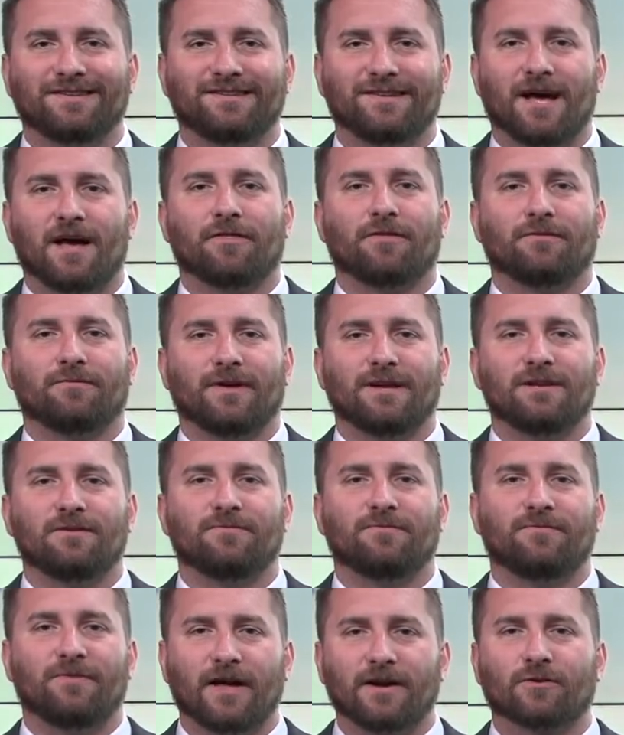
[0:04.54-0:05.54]
death of any
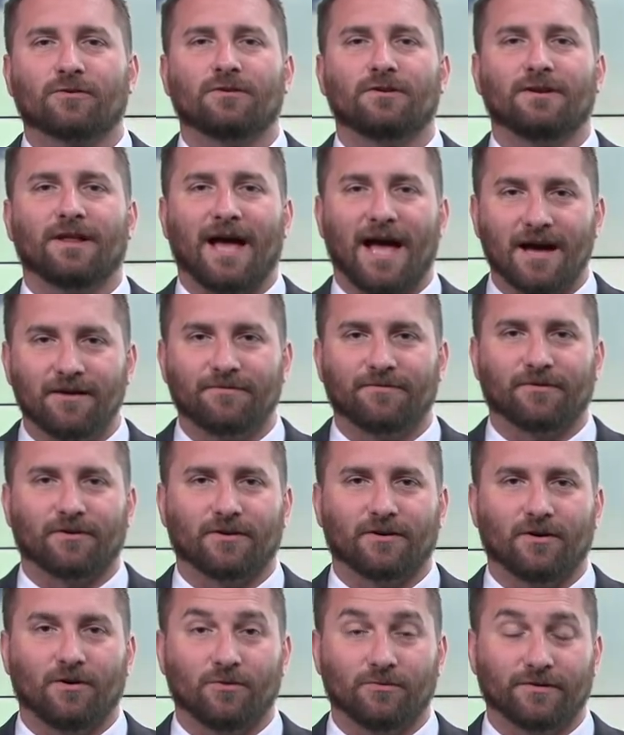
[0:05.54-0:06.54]
federal
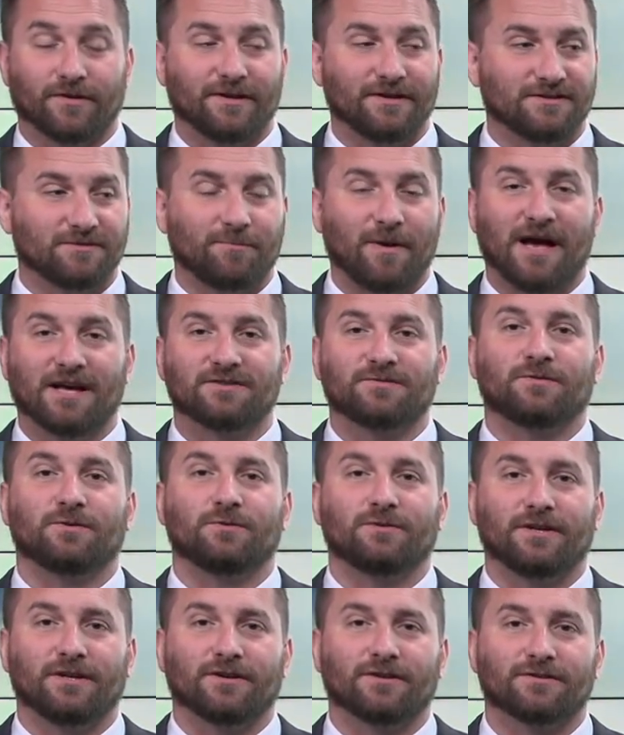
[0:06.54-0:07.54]
effort over these past few
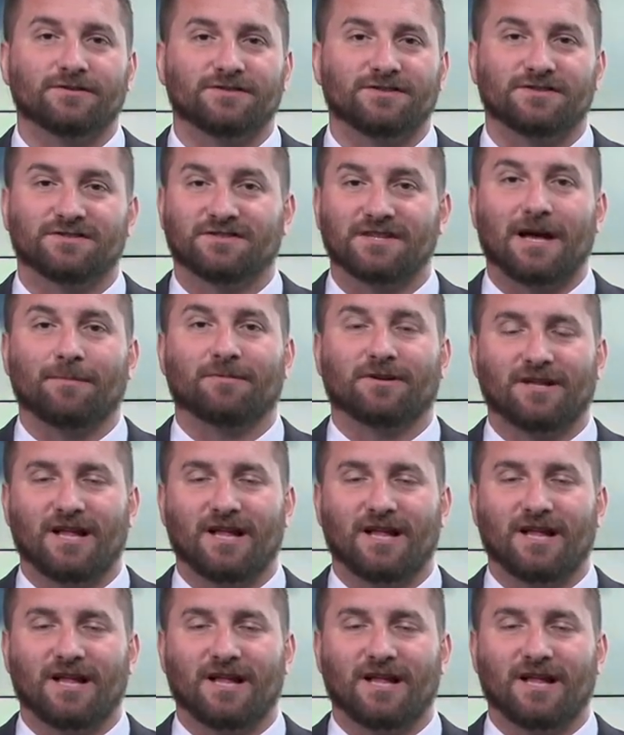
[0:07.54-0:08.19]
years to stop